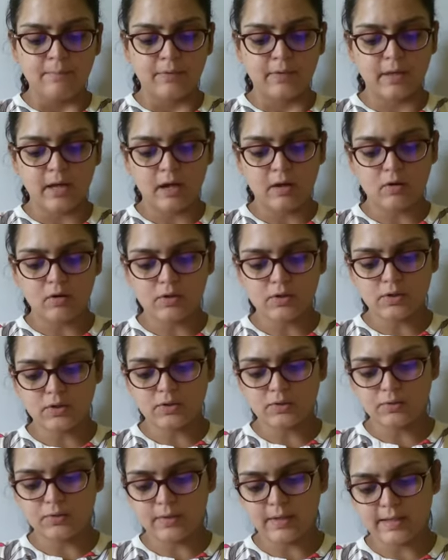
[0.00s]
They are also
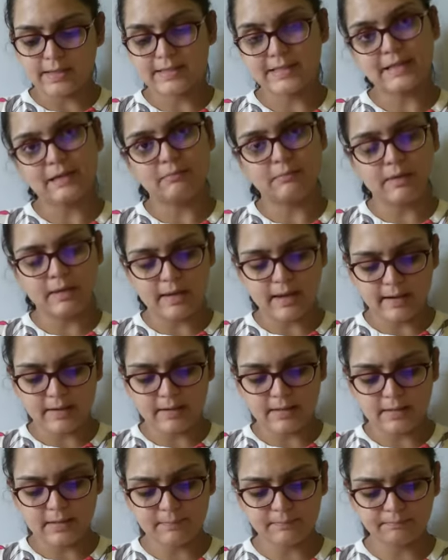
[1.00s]
known as
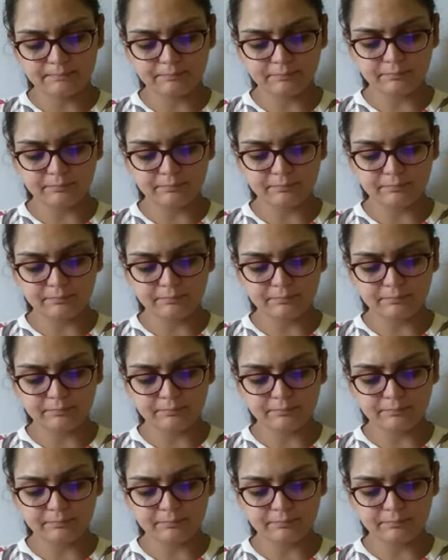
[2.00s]
tablelands.